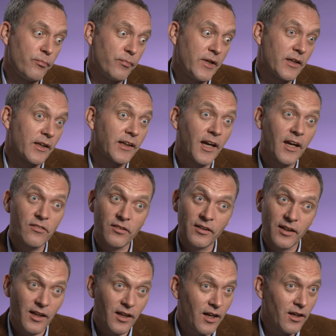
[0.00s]
be the case
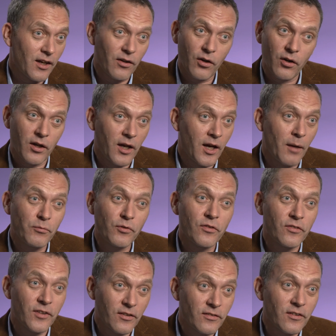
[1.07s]
in up to
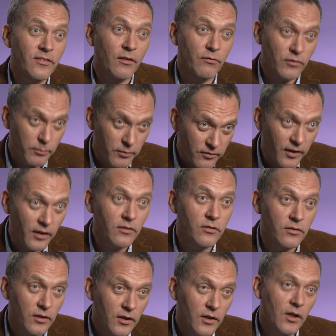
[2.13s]

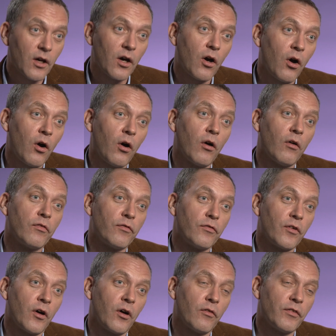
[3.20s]
60-70%
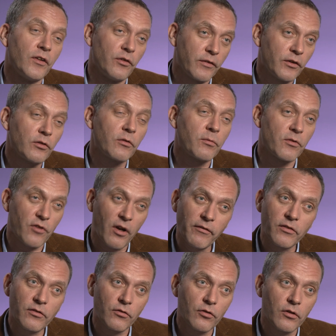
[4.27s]
of individuals with
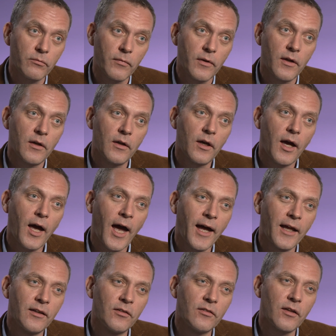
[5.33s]
Dravet syndrome.
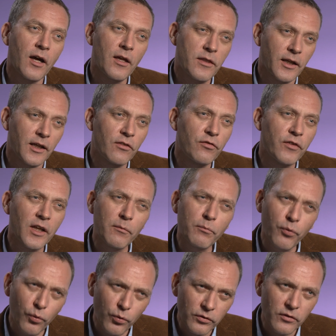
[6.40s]
And I think it's really
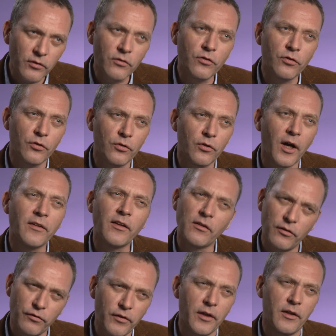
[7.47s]
important to
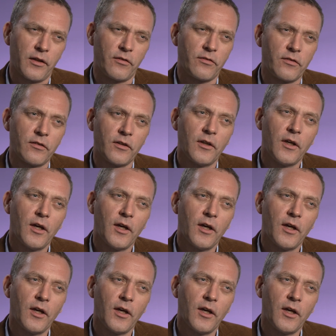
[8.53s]
identify this